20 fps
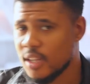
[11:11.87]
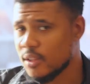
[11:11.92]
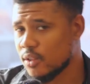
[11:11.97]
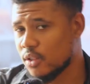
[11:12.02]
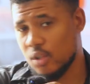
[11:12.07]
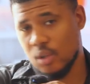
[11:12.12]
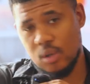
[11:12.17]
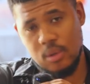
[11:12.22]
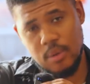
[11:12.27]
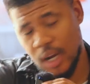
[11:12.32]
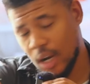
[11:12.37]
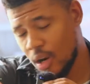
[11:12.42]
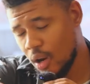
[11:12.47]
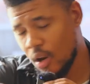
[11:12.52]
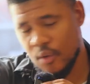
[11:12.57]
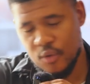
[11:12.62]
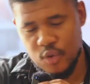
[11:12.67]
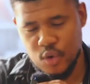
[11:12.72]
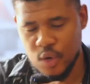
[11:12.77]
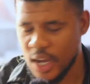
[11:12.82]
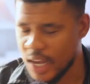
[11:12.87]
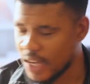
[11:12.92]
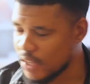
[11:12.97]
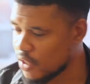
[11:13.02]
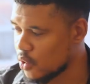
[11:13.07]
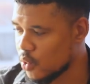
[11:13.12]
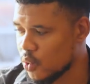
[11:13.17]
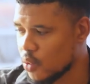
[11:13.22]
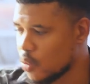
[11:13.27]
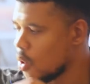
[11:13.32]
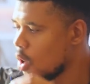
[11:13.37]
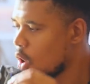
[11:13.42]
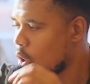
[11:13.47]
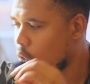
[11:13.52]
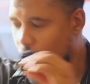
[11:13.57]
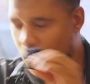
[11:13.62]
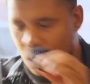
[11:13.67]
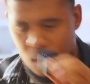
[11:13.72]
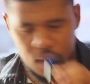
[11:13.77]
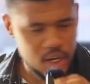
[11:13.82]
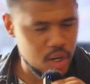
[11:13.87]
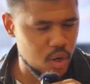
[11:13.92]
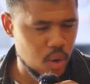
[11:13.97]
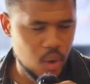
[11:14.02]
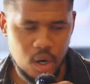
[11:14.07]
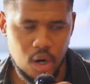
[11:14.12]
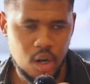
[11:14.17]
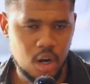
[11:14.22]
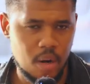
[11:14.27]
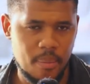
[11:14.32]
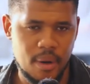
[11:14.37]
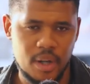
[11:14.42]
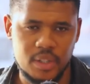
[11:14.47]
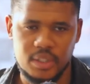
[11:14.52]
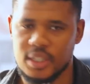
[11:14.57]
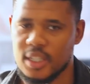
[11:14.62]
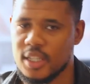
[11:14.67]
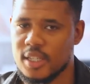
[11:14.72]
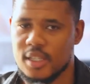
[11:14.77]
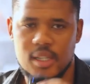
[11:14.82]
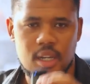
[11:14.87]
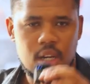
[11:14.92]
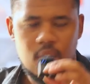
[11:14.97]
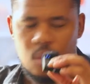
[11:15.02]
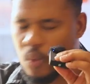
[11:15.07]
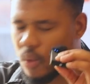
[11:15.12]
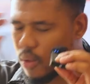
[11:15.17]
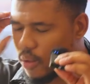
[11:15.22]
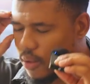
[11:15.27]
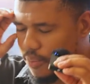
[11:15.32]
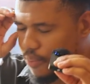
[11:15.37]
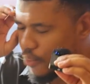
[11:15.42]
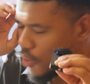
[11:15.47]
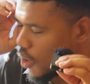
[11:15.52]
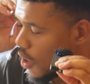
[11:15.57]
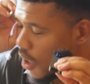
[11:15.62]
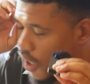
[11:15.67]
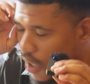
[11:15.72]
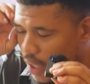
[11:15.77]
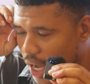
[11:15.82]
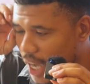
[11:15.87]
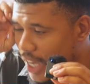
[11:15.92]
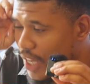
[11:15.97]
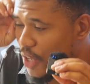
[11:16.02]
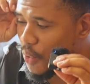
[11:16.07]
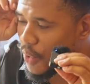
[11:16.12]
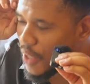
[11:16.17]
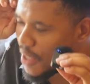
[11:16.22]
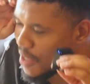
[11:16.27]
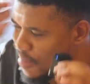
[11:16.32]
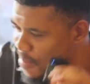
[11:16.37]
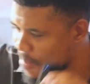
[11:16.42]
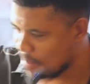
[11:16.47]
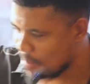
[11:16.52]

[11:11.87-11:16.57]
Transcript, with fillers: So a lot of you guys who already know a lot about this will oh, I can only